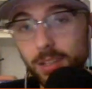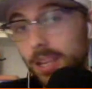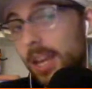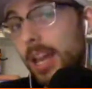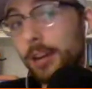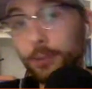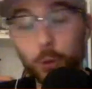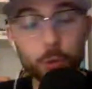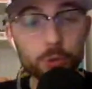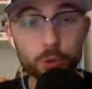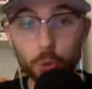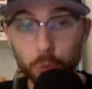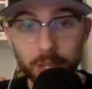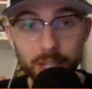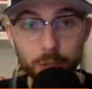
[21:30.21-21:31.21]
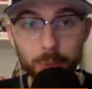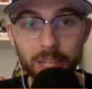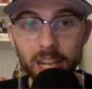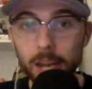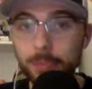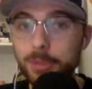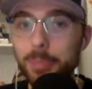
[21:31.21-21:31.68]
And of course, Urias, when he
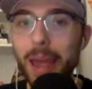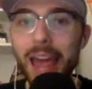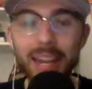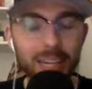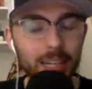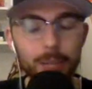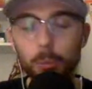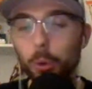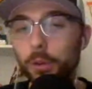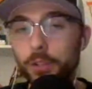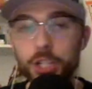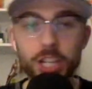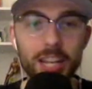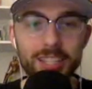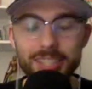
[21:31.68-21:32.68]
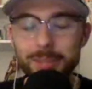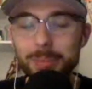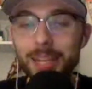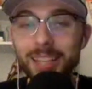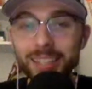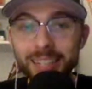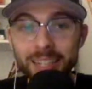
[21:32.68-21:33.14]
comes back, getting more of a chance in the
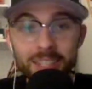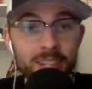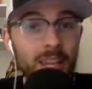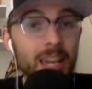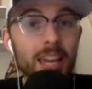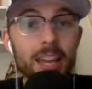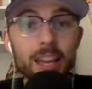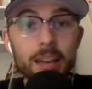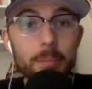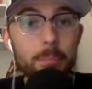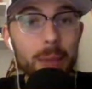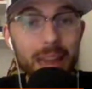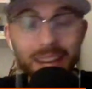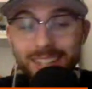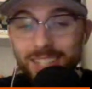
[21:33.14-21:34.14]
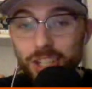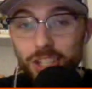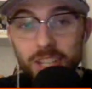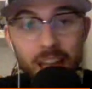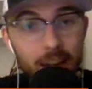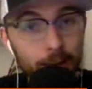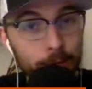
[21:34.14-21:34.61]
big leagues. Bannon's just
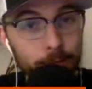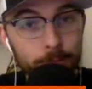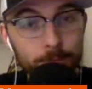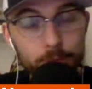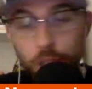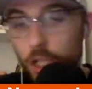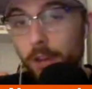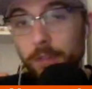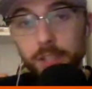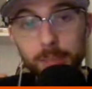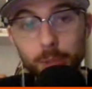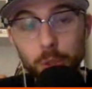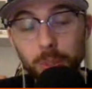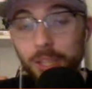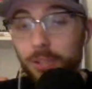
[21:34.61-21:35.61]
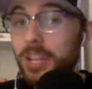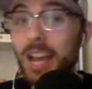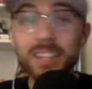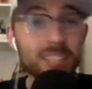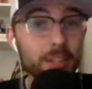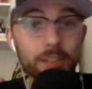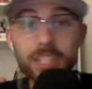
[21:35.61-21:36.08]
kind of shoved in between those
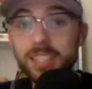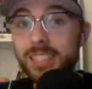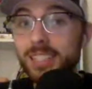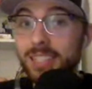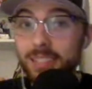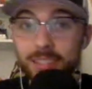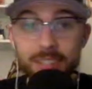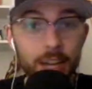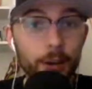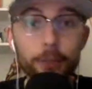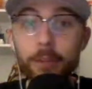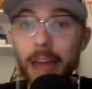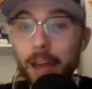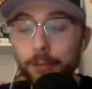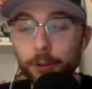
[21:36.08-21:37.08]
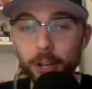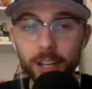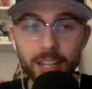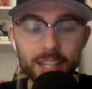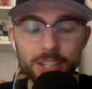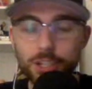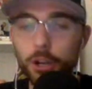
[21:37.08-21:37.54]
guys. And even Taron Vavra
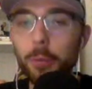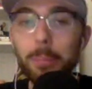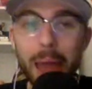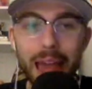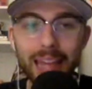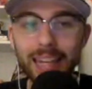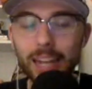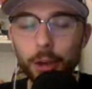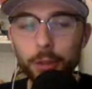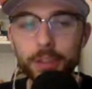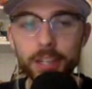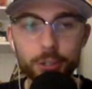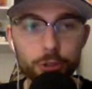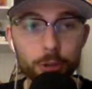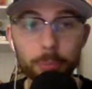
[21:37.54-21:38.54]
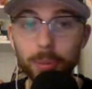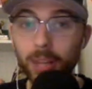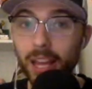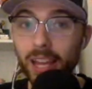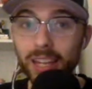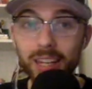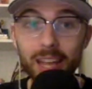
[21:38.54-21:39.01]
is, you know, back and healthy at
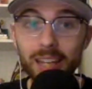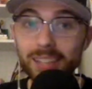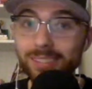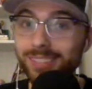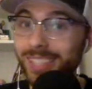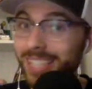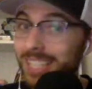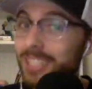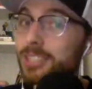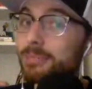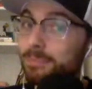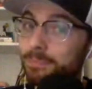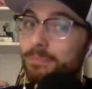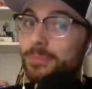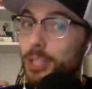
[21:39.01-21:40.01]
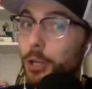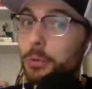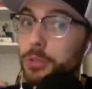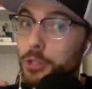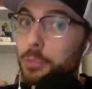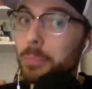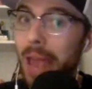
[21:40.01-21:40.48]
AAA. And he's, you know,
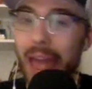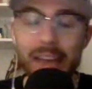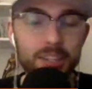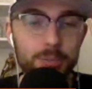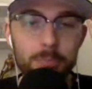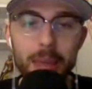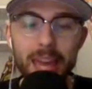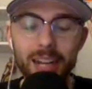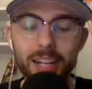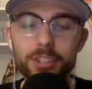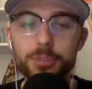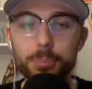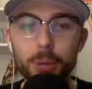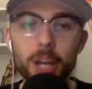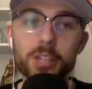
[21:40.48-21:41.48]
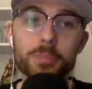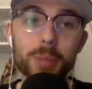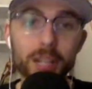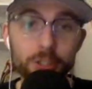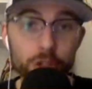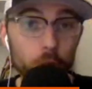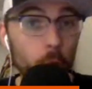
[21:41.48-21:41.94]
surpassed Bannon as a
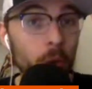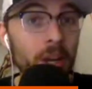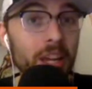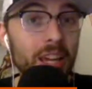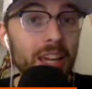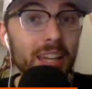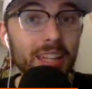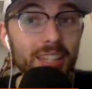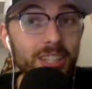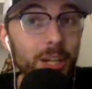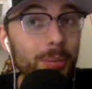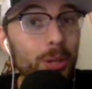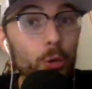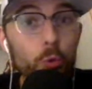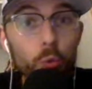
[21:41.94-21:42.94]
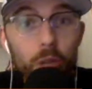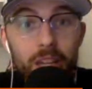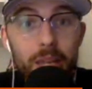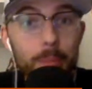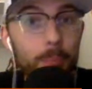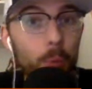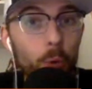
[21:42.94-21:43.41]
prospect. So this is going to be a
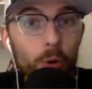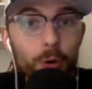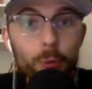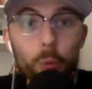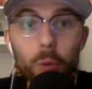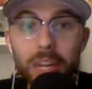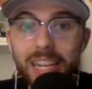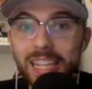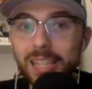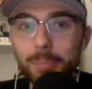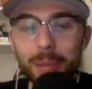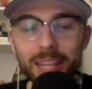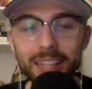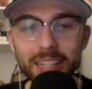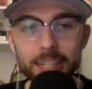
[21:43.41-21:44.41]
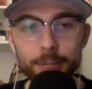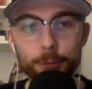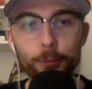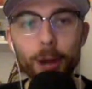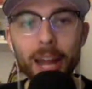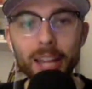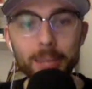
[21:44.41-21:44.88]
really important week in the big leagues
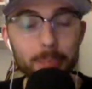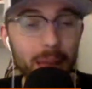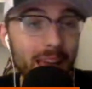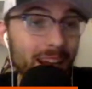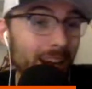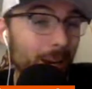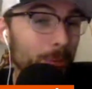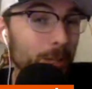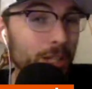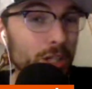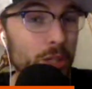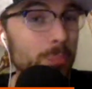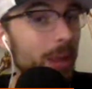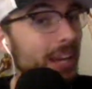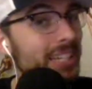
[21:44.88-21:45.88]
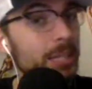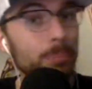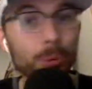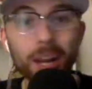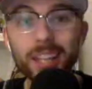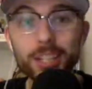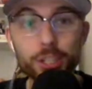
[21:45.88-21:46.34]
for Rylan Bannon. I would expect he
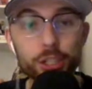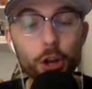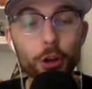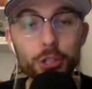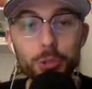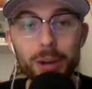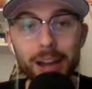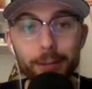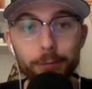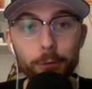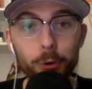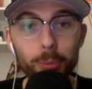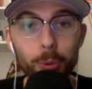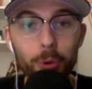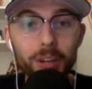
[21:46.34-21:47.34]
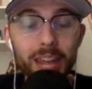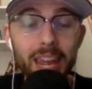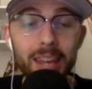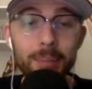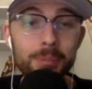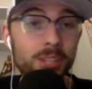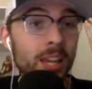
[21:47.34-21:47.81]
probably starts around four more
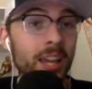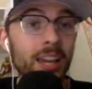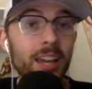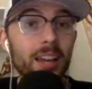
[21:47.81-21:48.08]
games.